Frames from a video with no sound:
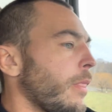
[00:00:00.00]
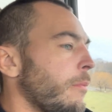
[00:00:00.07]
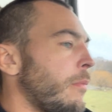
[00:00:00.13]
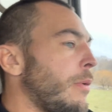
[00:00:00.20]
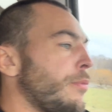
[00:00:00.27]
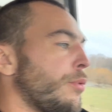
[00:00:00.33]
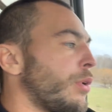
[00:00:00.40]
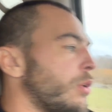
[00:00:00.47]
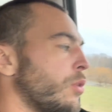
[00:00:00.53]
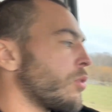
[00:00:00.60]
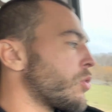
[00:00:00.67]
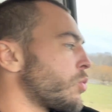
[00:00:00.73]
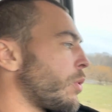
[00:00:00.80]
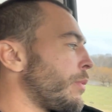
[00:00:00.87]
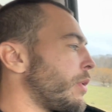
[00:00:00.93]
Maybe we're going
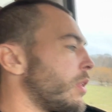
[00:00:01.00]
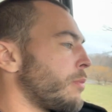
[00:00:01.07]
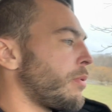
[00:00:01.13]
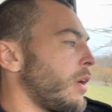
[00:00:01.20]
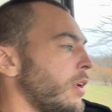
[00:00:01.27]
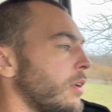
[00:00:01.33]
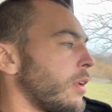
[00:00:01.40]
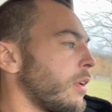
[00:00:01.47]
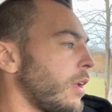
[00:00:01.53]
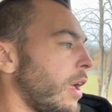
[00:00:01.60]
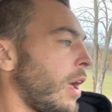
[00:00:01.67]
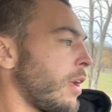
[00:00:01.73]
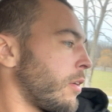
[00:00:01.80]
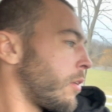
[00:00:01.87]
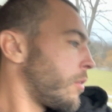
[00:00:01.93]
swimming in the pond.
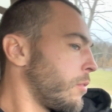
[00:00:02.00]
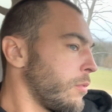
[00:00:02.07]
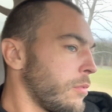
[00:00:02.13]
I don't know.